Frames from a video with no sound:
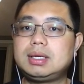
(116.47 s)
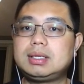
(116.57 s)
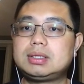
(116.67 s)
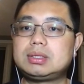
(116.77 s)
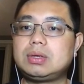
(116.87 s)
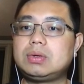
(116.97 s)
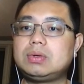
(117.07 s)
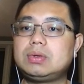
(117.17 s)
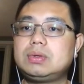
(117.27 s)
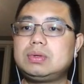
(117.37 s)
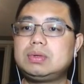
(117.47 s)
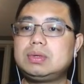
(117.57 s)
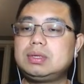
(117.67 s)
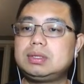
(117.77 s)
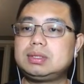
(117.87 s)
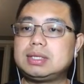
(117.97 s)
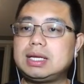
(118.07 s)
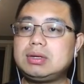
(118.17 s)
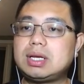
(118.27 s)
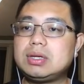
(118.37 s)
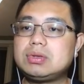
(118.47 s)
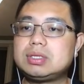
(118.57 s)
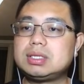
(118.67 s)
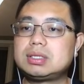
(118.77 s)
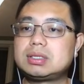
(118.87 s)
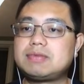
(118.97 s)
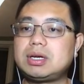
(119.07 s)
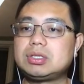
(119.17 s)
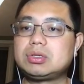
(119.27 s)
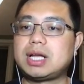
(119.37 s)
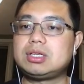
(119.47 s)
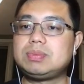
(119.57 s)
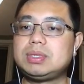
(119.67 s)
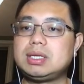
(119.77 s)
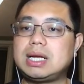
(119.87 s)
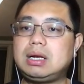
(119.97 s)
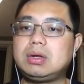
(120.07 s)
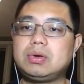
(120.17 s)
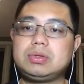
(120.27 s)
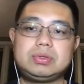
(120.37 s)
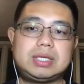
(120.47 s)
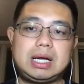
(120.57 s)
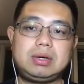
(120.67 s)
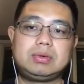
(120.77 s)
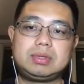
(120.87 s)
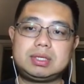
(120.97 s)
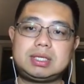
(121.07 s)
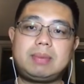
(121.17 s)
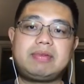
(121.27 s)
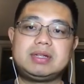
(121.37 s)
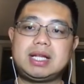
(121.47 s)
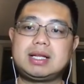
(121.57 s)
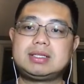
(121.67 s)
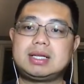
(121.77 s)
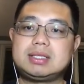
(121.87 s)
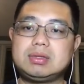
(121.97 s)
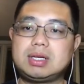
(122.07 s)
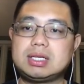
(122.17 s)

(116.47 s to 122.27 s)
So then you can use this functional HPA download to download the sum of the sets. You can